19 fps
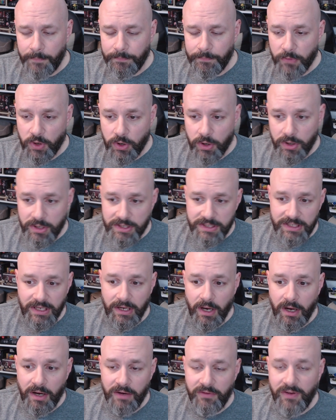
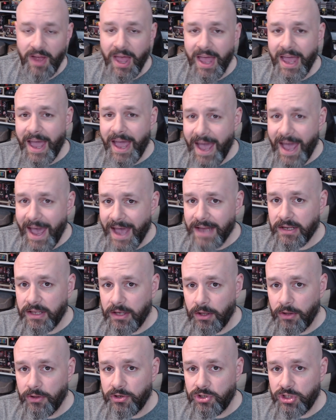courtesy of at
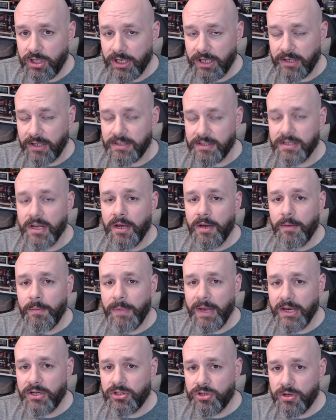Kill the Chickens,
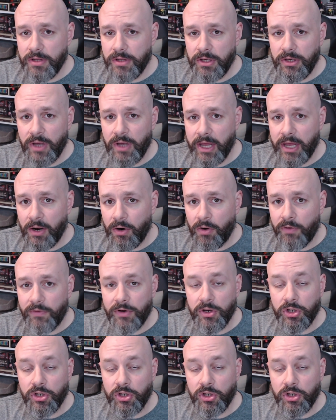make sure that you head on over to